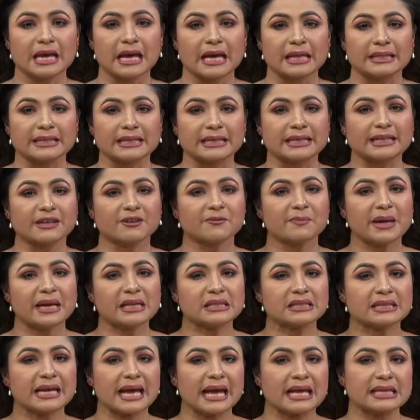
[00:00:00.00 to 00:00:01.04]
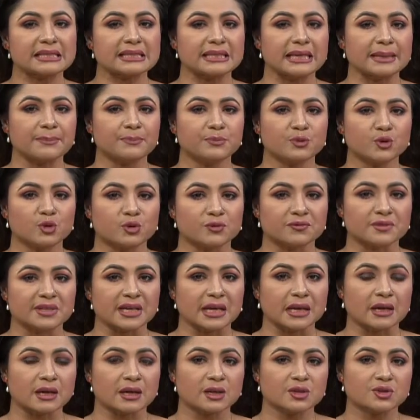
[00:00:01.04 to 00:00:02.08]
The government has approved
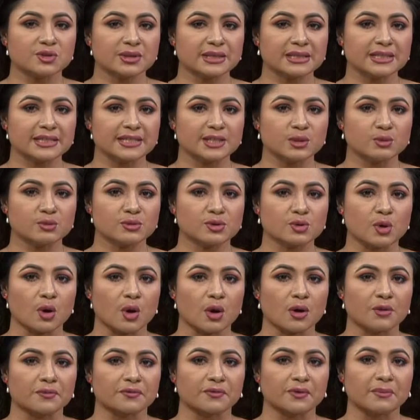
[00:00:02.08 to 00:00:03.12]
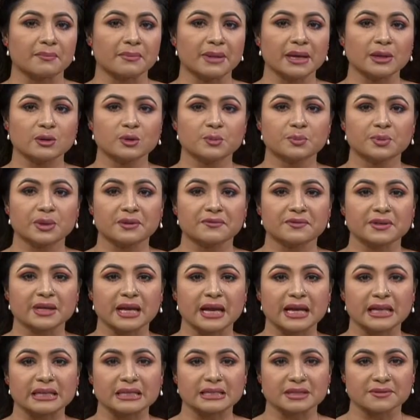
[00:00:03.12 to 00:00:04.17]
the urgent use of Molnupiravir
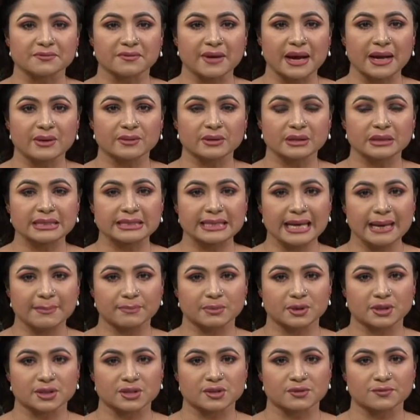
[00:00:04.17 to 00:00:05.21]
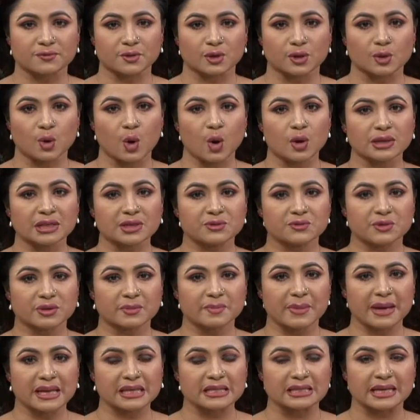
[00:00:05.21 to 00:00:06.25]
antiviral tablets for corona
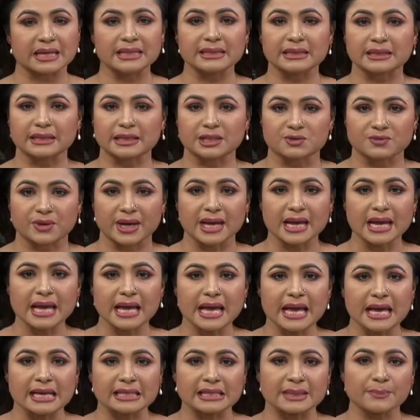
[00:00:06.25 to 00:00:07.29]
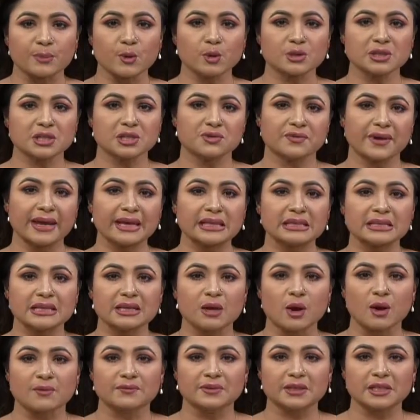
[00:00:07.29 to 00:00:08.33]
treatment in the country. Deputy Director
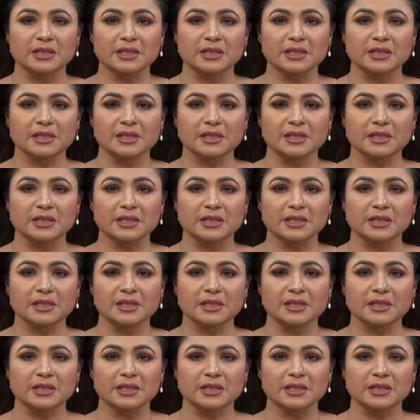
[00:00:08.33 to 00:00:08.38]
of the